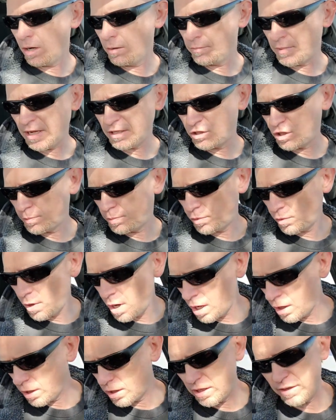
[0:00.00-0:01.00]
that's your
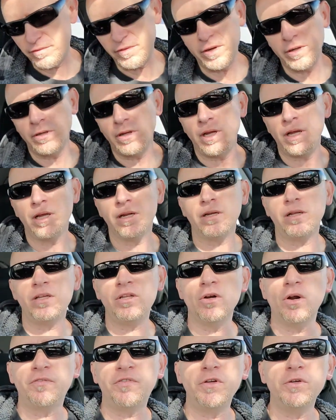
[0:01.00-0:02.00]
prerogative. And
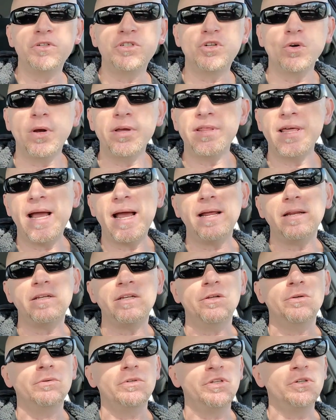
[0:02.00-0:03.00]
if you enjoy that and
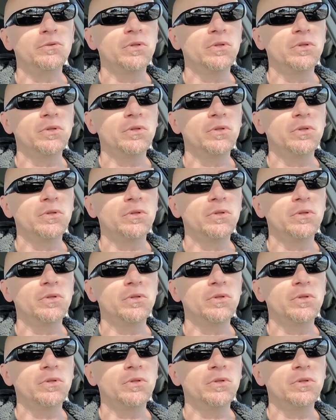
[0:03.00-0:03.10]
you